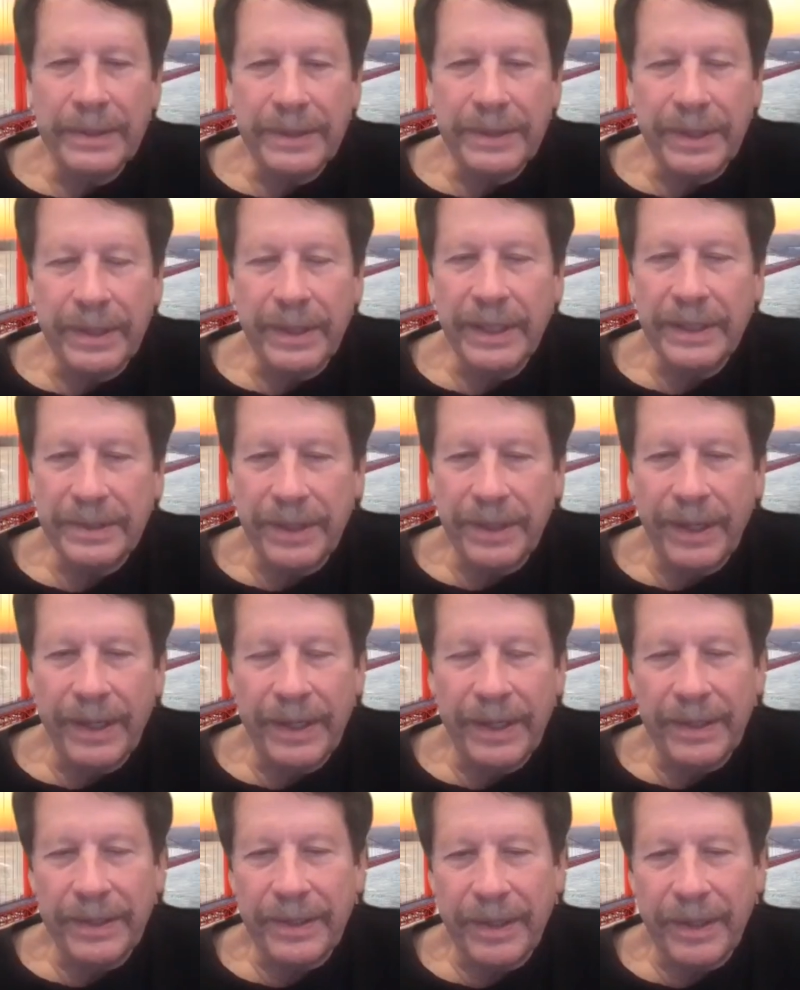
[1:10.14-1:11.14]
to listen
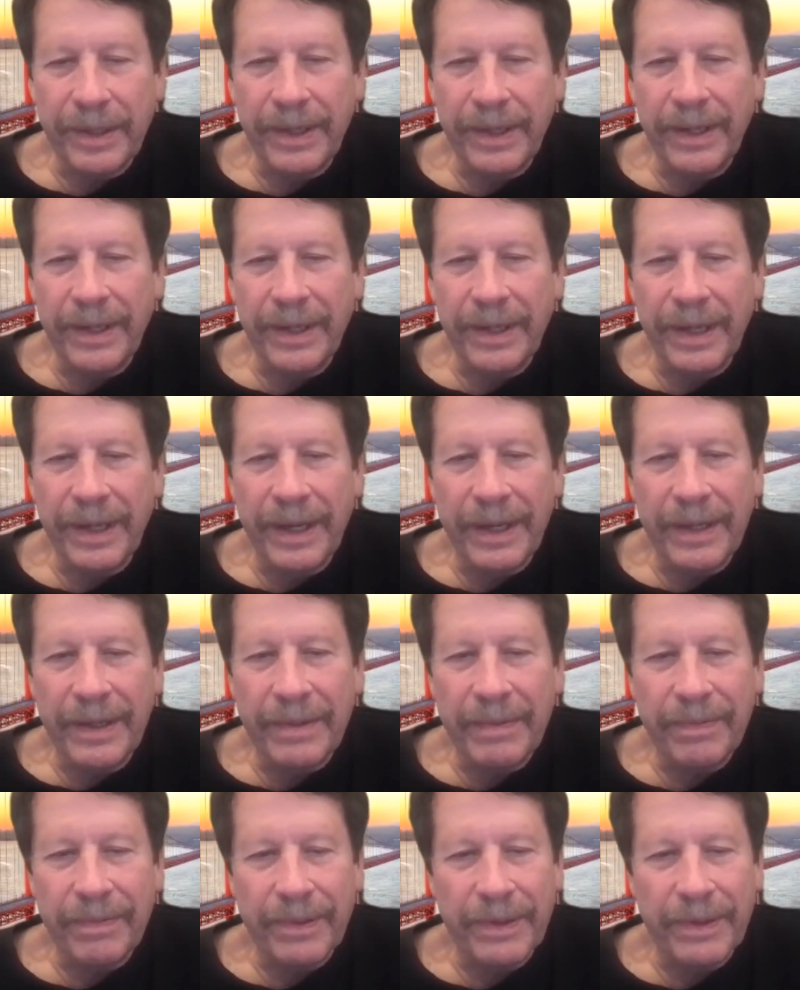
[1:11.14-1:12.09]
in to the uh,